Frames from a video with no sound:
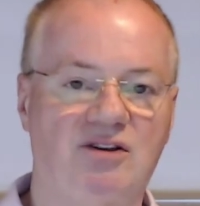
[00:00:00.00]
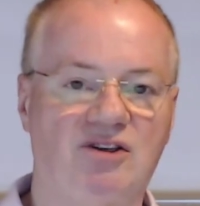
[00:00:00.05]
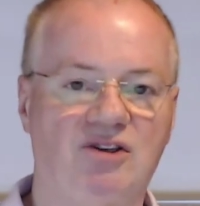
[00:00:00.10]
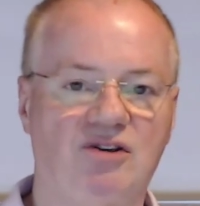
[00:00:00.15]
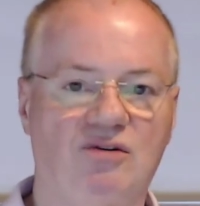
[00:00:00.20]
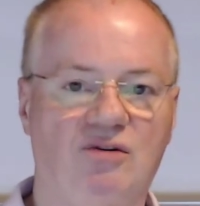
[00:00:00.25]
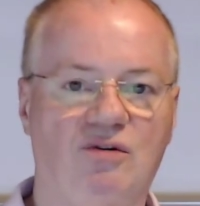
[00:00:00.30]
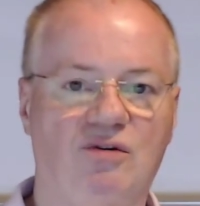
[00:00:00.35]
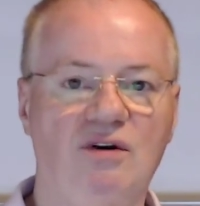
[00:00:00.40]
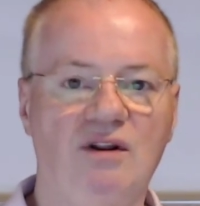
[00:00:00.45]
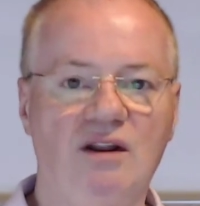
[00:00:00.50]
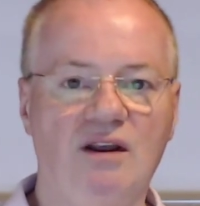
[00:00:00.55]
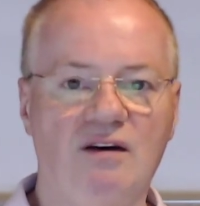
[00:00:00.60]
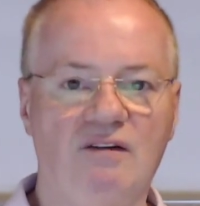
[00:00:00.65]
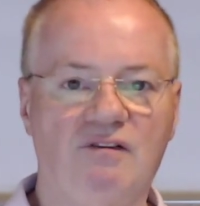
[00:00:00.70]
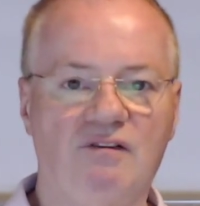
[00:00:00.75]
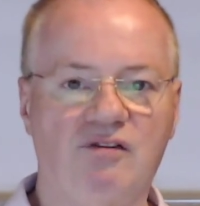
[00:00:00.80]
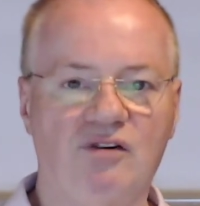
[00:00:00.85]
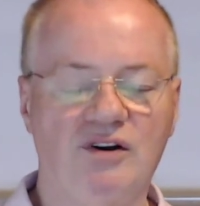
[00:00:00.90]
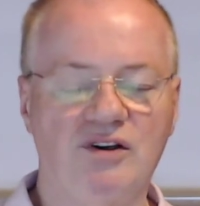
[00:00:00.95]
So,
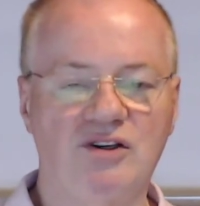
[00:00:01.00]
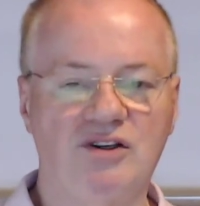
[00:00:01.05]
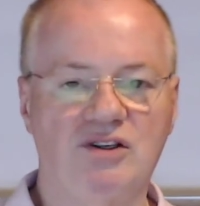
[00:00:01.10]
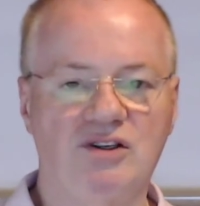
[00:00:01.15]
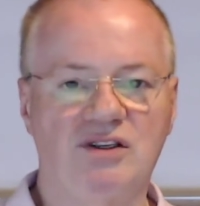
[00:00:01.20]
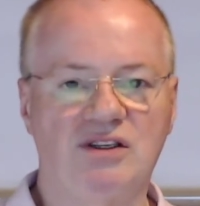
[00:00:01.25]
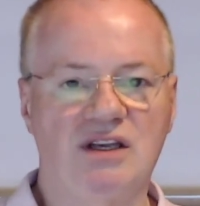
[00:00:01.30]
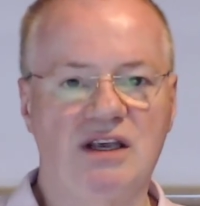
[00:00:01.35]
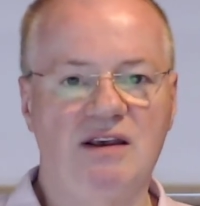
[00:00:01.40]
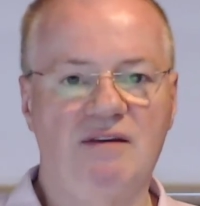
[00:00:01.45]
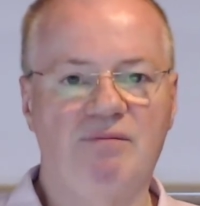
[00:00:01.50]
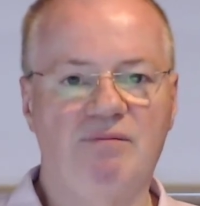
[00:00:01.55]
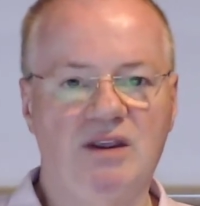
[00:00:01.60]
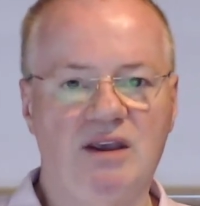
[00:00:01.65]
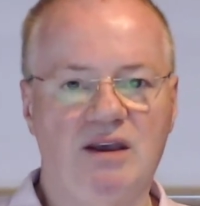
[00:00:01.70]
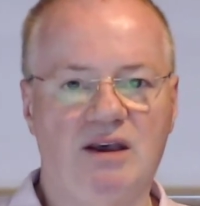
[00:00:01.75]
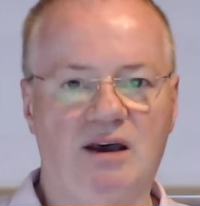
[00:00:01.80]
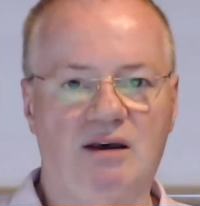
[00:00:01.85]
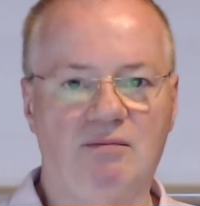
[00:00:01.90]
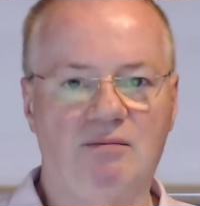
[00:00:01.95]
for instance,
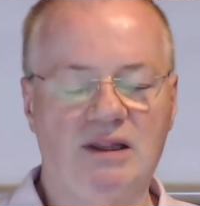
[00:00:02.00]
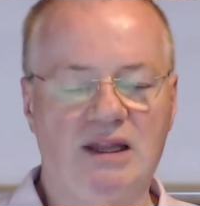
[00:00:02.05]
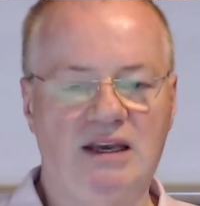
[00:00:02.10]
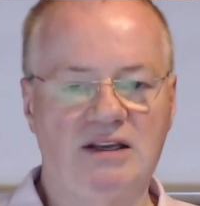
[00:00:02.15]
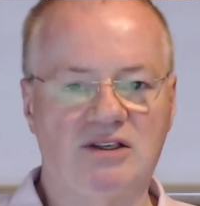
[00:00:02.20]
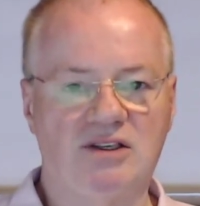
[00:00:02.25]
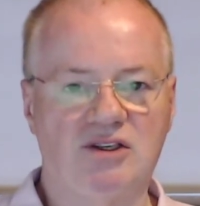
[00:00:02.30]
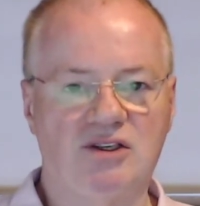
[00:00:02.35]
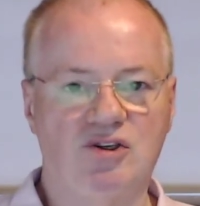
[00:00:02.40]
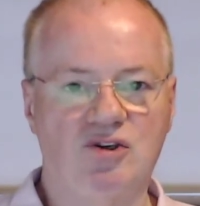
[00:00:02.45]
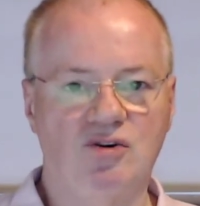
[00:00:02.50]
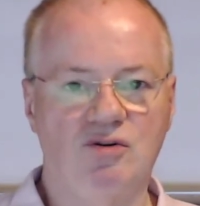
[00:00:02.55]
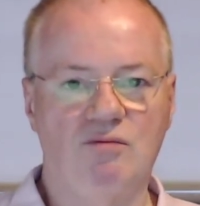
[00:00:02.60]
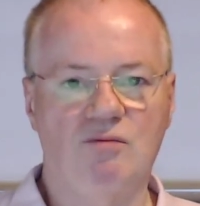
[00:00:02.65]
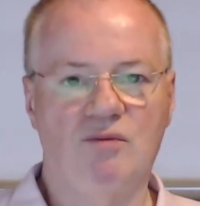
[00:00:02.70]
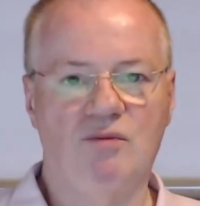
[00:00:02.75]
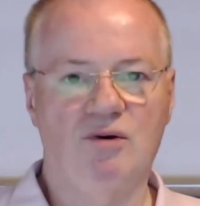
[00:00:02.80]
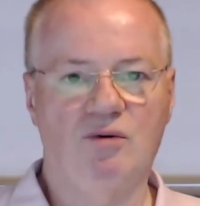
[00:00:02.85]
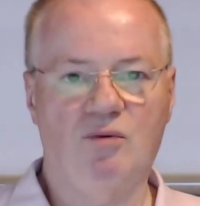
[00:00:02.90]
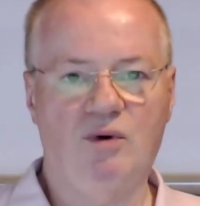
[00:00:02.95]
let's
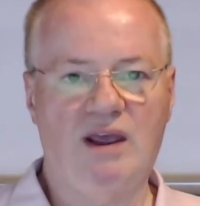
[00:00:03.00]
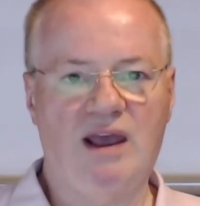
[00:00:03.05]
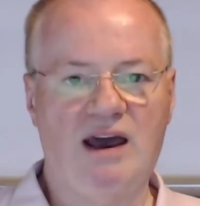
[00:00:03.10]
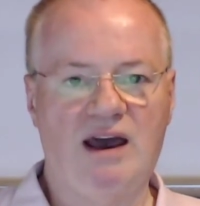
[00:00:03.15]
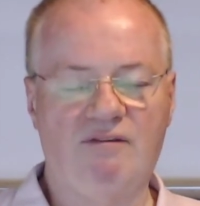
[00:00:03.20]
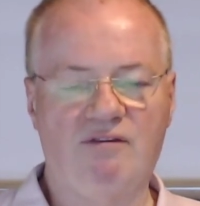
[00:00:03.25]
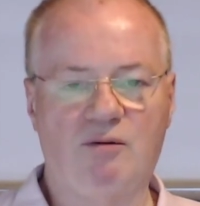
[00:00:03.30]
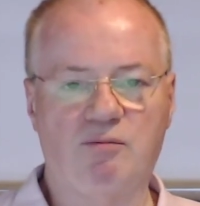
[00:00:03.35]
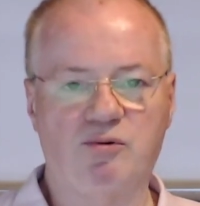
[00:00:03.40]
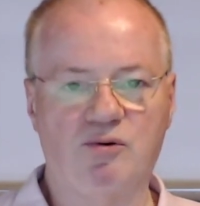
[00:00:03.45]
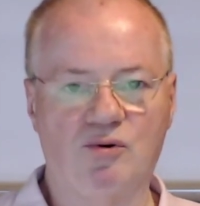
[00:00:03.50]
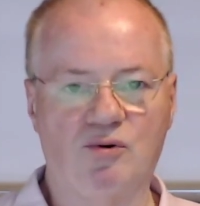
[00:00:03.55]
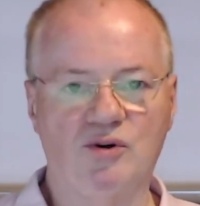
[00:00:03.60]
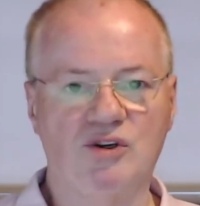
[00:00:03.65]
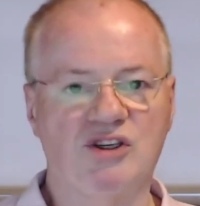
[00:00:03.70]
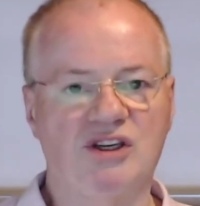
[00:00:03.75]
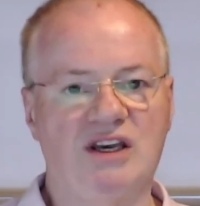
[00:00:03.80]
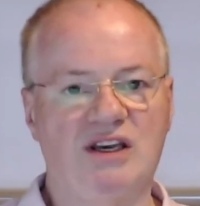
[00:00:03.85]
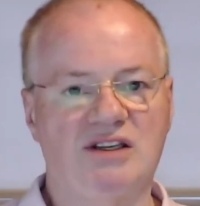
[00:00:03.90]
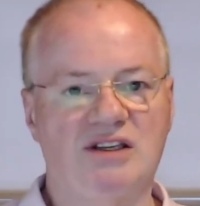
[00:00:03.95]
assume that we have a
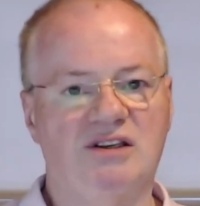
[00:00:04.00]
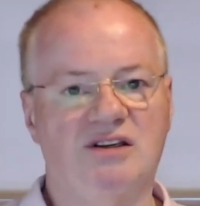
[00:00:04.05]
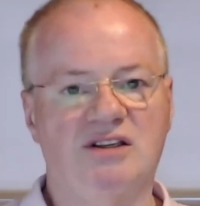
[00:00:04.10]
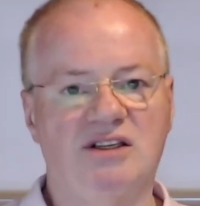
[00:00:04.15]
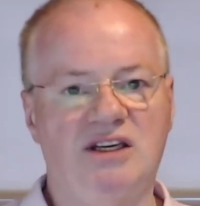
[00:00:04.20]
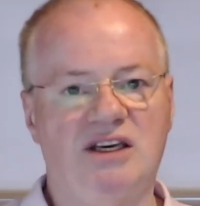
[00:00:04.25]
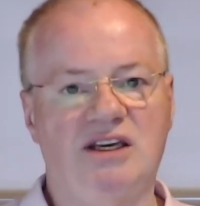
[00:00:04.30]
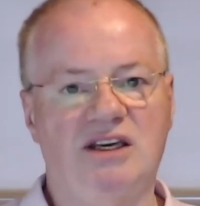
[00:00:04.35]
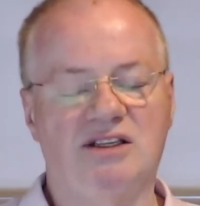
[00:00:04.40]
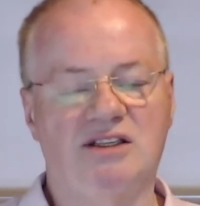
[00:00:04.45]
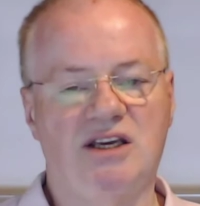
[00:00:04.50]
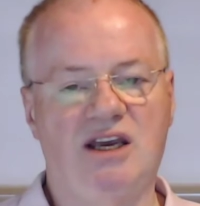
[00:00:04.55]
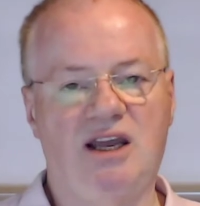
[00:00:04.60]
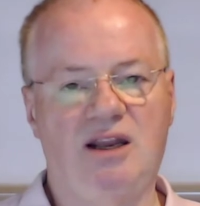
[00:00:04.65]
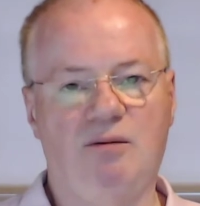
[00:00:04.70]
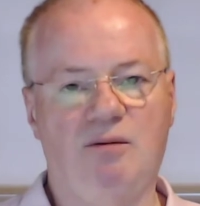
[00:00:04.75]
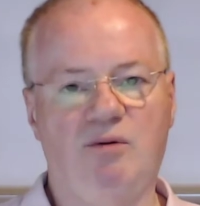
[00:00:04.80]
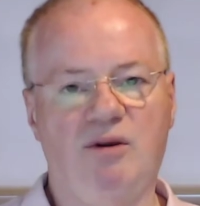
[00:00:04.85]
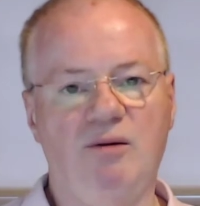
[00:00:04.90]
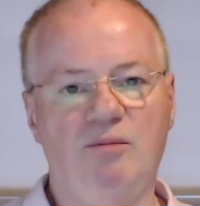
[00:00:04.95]
process that takes
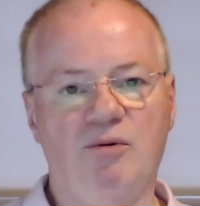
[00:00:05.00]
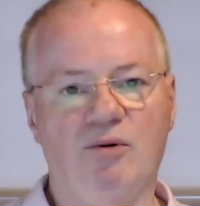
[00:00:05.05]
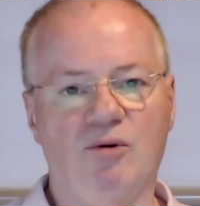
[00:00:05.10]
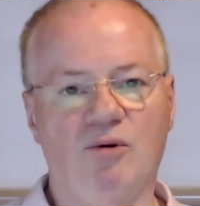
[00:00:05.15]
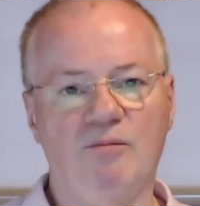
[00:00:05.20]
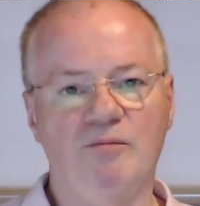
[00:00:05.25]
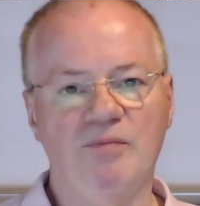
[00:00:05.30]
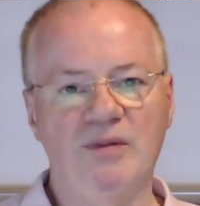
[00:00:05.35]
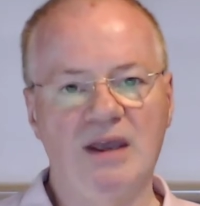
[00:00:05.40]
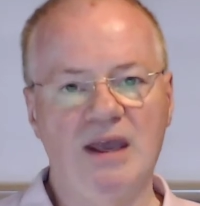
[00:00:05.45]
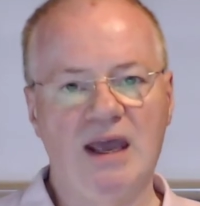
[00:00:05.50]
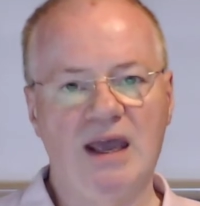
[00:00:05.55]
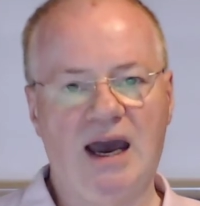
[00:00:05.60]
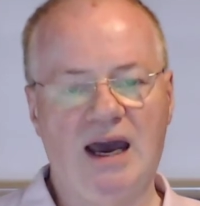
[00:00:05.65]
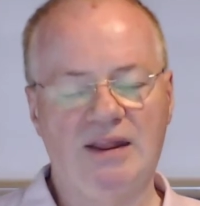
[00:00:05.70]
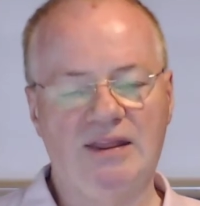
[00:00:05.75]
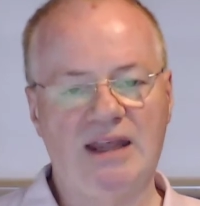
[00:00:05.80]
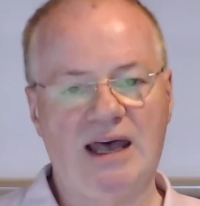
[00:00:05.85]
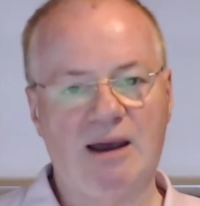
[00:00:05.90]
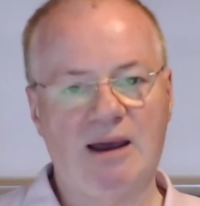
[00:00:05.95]
10 people,
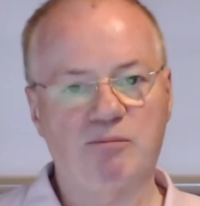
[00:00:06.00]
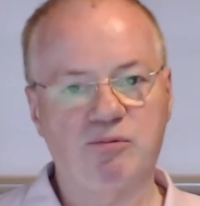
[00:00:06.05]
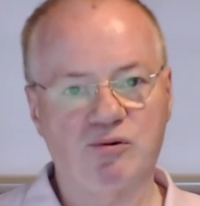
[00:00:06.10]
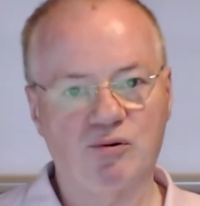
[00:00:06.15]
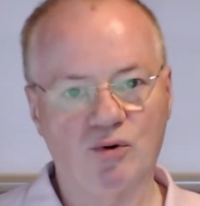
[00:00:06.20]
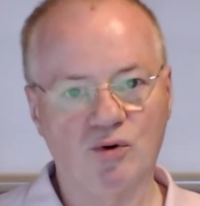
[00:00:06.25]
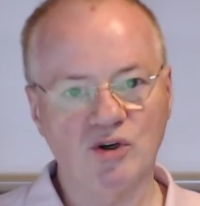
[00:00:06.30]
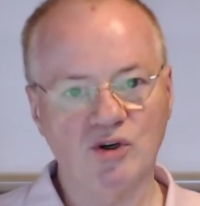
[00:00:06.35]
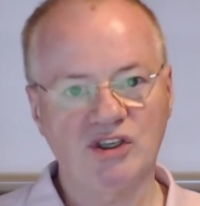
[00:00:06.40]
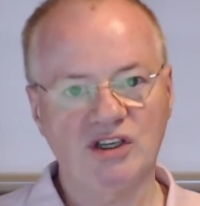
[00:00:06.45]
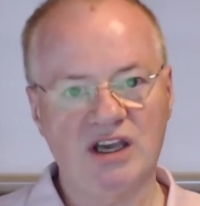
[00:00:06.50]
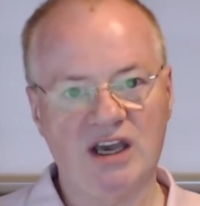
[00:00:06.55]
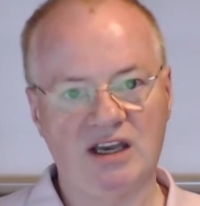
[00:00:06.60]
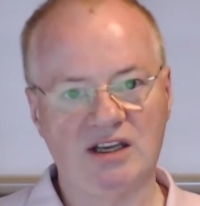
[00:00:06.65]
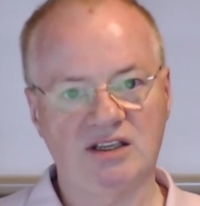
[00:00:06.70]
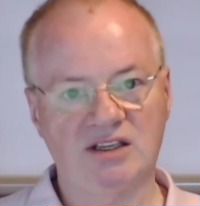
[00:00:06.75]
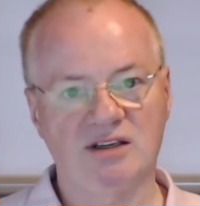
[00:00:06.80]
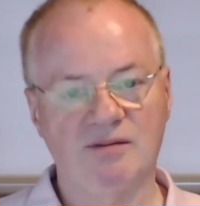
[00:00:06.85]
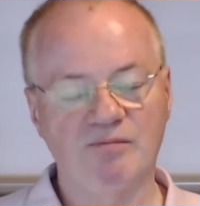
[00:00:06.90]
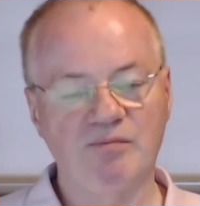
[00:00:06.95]
and that
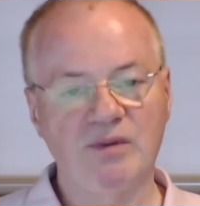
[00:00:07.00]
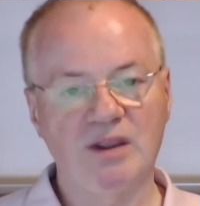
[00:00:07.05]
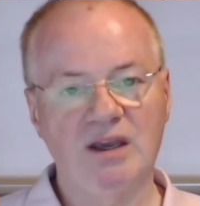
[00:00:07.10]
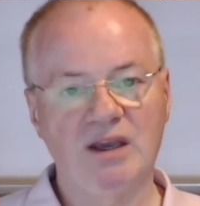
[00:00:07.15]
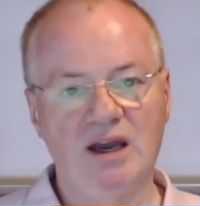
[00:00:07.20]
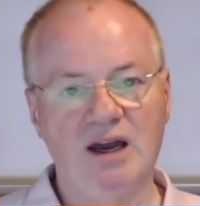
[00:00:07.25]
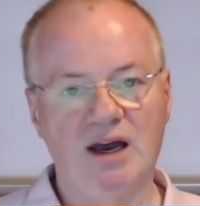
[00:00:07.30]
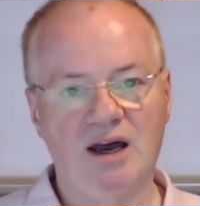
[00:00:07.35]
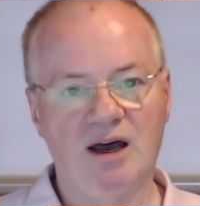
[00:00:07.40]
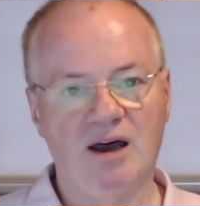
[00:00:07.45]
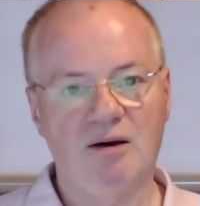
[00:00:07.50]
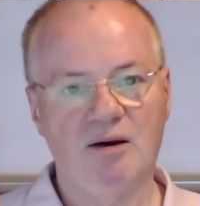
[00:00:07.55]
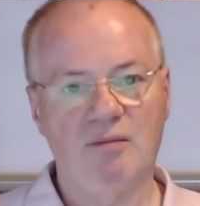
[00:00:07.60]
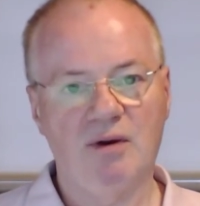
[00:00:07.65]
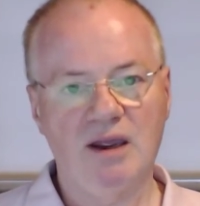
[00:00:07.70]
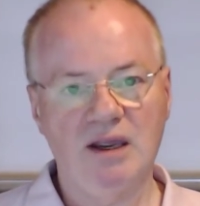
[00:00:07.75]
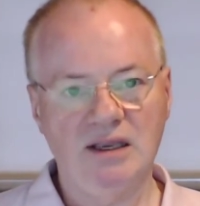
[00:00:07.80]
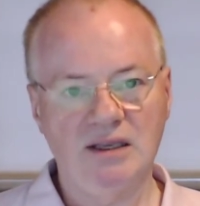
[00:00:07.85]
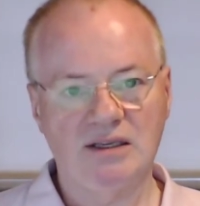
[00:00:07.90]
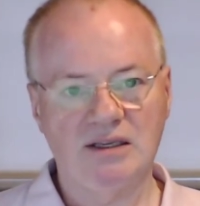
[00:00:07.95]
process
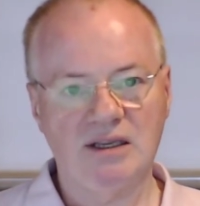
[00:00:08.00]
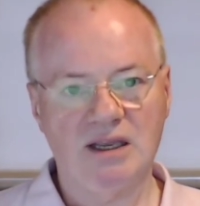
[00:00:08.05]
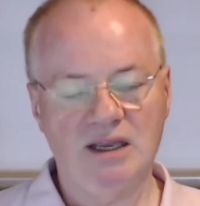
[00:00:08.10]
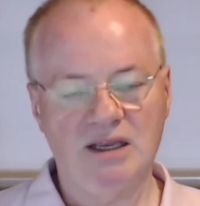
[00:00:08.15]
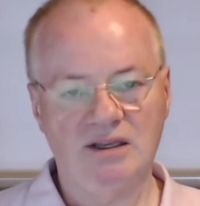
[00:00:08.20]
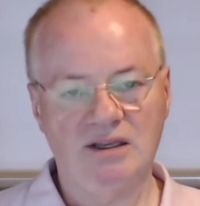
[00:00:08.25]
it